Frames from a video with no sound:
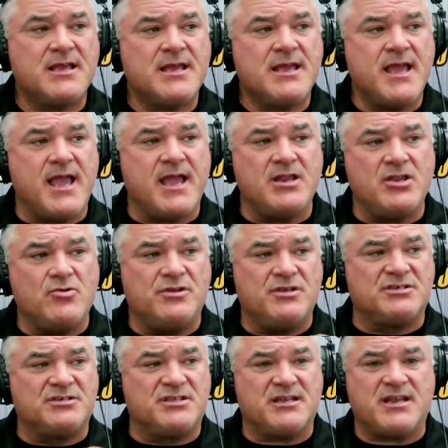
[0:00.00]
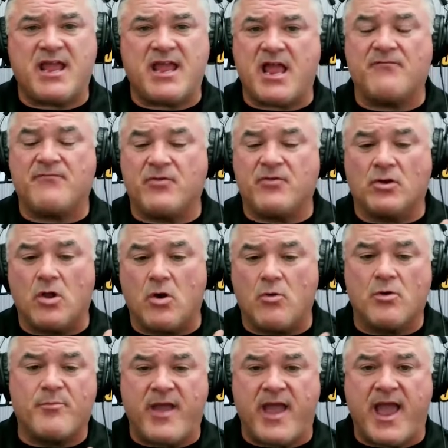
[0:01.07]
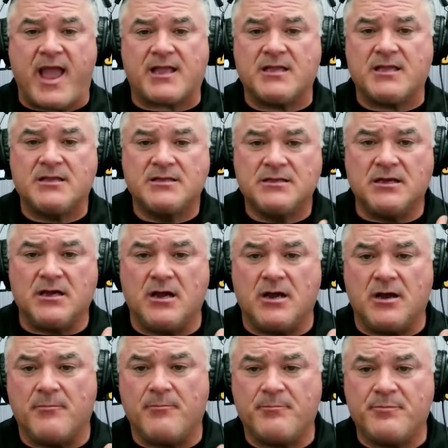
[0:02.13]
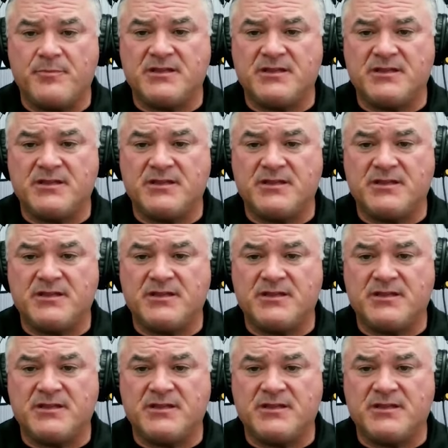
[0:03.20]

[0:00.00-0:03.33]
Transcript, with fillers: and you just didn't have your lower back um,